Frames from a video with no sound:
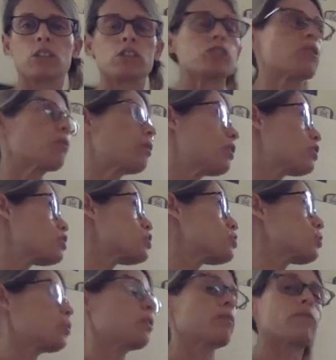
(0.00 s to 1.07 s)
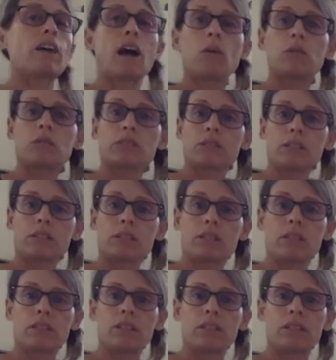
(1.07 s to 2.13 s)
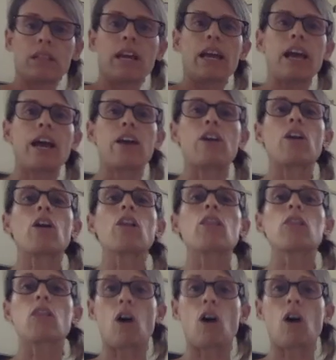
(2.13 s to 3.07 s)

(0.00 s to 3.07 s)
So our short vowels and our